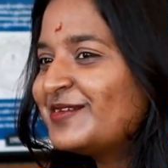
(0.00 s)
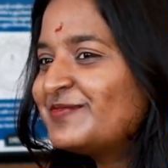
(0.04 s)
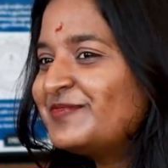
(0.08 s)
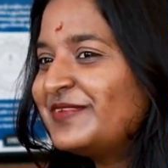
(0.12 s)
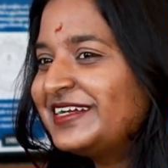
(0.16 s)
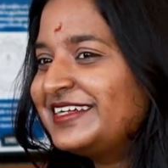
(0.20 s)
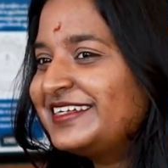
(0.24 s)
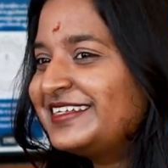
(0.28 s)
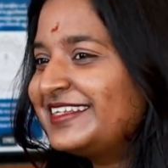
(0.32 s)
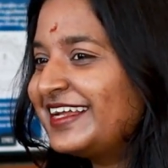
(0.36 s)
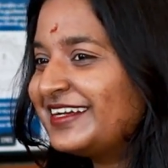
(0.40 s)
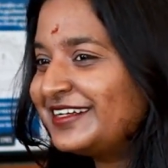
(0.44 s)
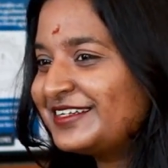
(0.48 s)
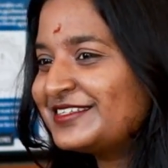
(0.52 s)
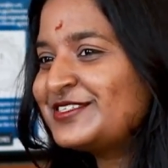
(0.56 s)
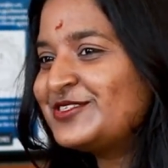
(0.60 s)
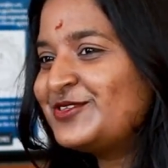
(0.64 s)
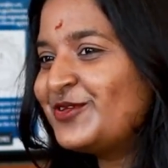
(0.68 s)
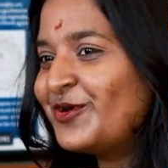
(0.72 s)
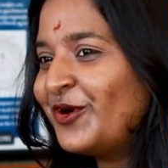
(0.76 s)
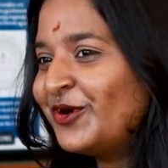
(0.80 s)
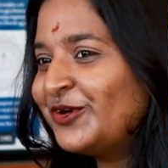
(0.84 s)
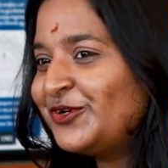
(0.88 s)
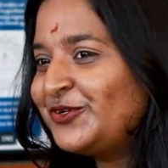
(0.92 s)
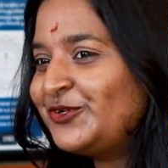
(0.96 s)
But that is
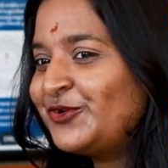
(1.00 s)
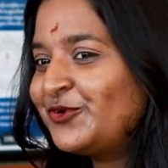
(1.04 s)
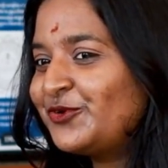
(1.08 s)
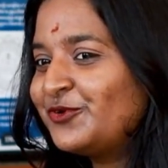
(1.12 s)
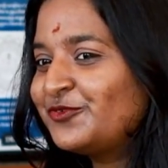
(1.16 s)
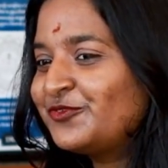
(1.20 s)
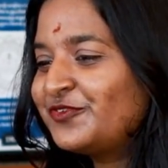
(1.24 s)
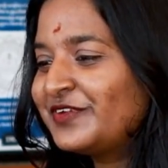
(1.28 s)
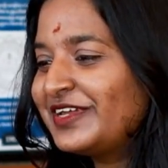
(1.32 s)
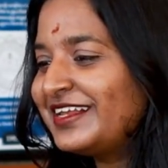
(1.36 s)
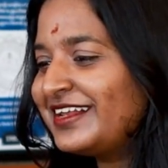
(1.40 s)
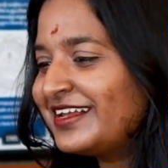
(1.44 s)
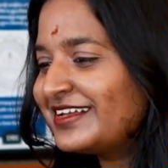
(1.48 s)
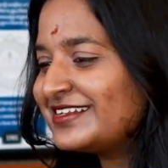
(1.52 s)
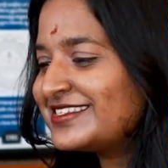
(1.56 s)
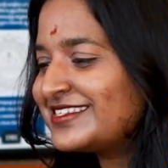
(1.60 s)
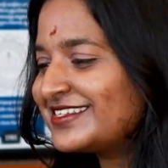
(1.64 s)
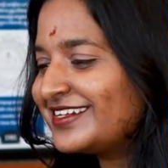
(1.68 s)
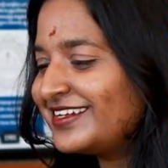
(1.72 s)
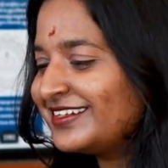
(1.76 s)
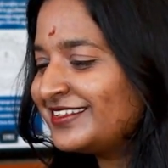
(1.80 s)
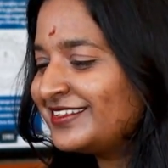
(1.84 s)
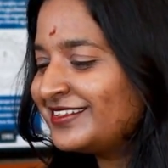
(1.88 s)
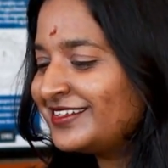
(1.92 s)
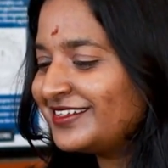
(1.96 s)
not true.
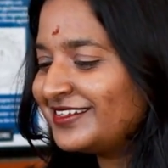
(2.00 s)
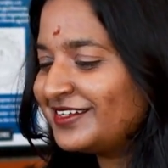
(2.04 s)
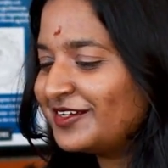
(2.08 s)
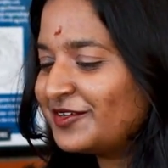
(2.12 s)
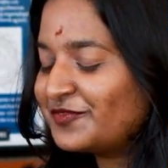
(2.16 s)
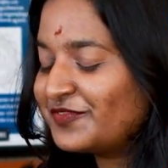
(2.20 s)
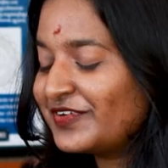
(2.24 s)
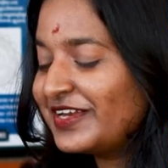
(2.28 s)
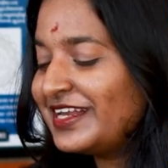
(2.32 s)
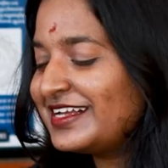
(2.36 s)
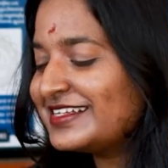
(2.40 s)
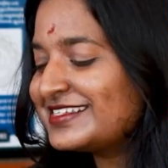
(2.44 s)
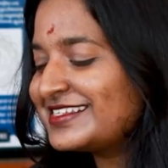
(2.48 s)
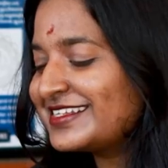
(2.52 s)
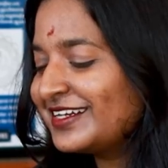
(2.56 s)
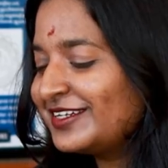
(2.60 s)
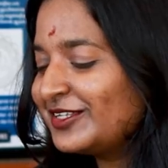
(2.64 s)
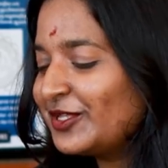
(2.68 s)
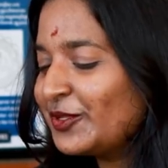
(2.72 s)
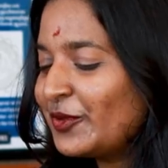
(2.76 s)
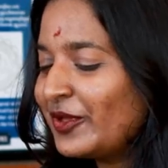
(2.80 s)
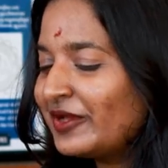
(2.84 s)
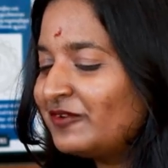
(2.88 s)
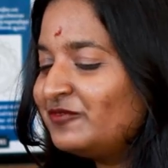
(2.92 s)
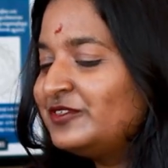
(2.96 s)
Freelancing la
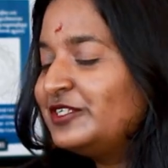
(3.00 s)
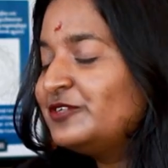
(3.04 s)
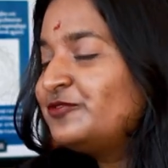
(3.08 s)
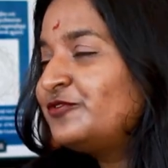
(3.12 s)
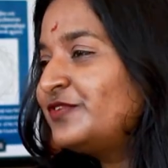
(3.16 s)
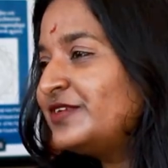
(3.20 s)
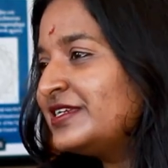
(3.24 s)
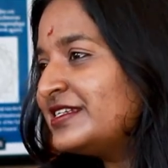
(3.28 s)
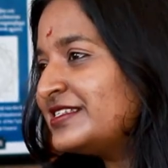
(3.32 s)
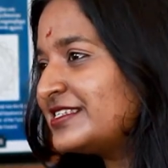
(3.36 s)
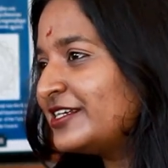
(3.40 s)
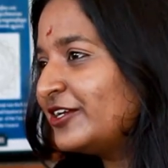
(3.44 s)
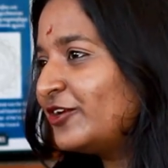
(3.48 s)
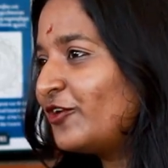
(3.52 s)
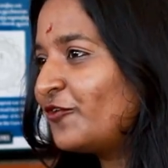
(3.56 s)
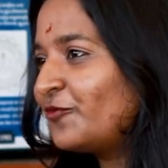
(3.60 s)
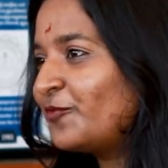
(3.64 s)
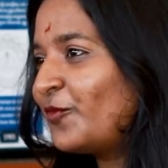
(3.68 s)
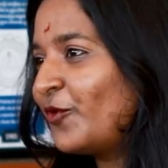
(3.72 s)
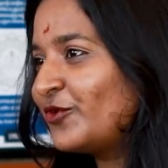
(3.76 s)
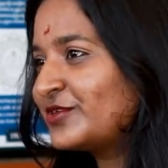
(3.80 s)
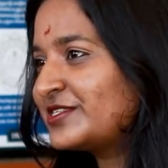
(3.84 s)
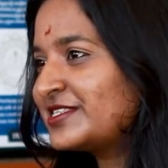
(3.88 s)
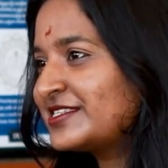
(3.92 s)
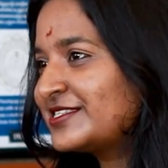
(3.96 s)
you have different set of
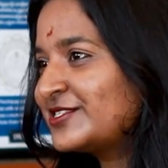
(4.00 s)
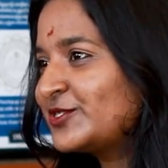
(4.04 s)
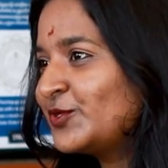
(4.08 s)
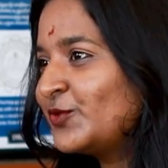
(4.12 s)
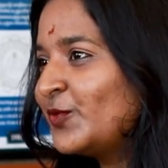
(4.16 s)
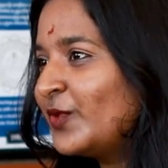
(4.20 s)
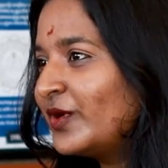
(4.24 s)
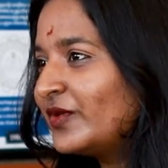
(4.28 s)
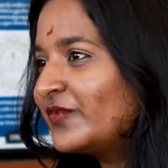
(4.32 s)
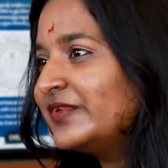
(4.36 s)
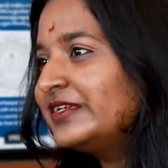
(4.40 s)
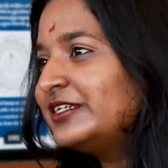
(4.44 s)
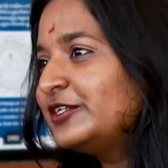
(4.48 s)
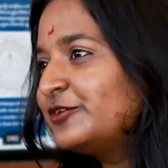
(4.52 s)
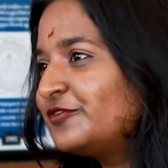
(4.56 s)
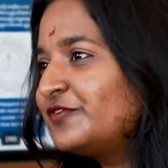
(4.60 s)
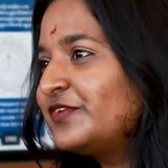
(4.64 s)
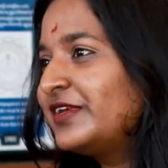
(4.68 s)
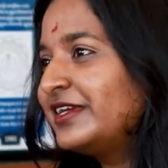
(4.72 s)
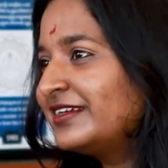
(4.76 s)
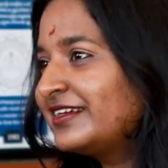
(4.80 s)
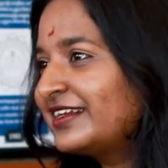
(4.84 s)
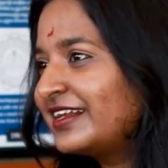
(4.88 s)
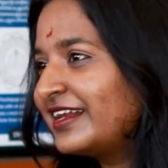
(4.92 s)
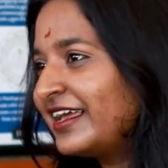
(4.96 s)
bosses, you work with
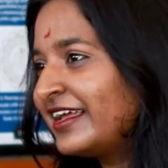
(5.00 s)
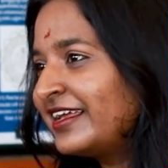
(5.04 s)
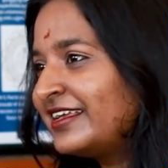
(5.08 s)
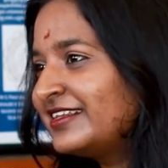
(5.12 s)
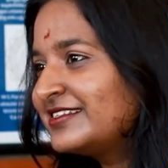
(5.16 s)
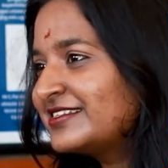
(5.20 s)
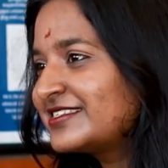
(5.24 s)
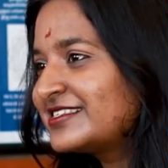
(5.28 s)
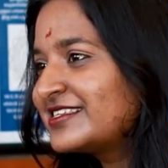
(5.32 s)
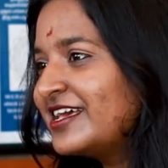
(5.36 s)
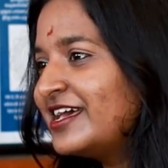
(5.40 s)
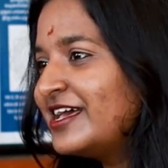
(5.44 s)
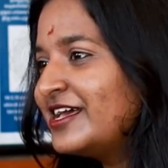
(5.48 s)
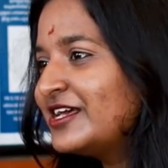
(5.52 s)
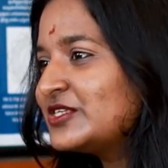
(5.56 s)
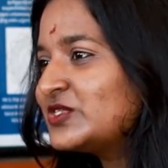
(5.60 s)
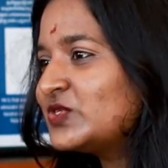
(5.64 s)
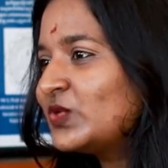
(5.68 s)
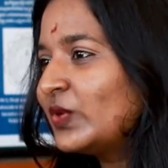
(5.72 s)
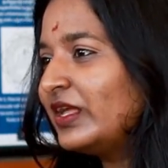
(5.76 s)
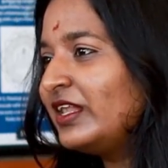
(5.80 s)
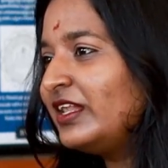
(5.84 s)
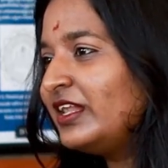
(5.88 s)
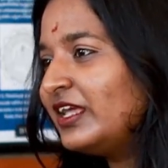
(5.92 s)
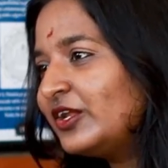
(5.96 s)
different clients,
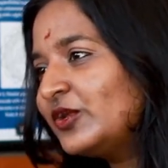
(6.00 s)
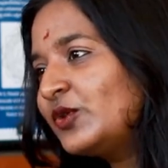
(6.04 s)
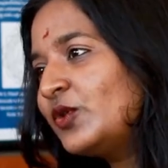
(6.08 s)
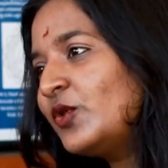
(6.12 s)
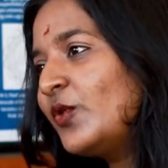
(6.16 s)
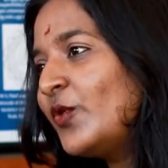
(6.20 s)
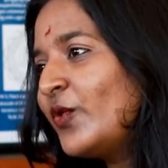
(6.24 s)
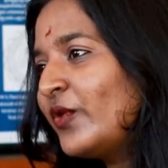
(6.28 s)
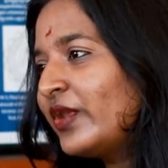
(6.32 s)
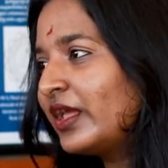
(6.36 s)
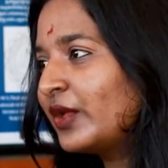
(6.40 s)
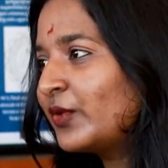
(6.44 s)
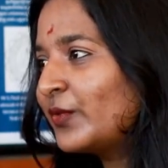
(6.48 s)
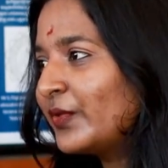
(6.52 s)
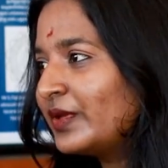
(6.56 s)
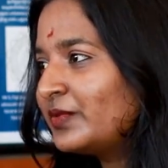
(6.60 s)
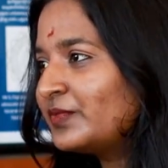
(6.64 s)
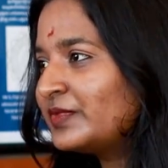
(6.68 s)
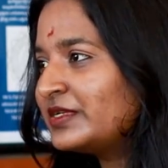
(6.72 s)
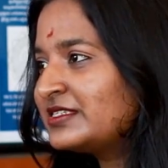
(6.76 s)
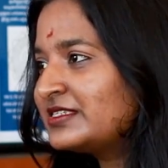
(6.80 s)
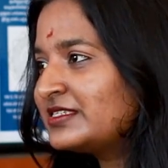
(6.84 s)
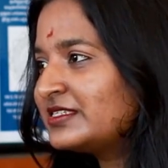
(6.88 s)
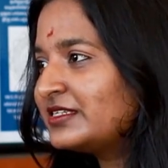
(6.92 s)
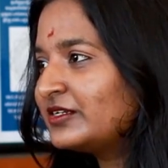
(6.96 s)
so ellarku
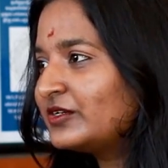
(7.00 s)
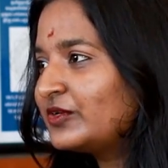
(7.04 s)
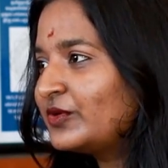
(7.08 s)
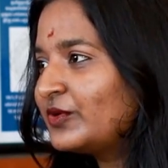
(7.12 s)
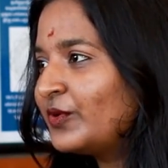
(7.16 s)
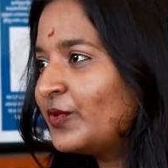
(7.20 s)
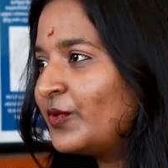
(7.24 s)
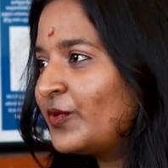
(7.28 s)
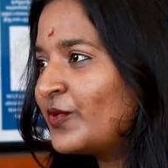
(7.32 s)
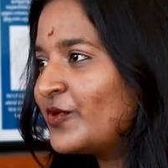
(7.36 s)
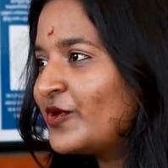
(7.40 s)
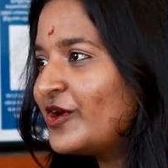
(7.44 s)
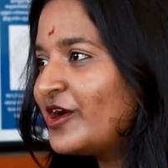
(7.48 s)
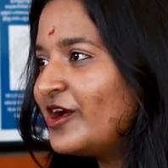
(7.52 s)
requirements irukum,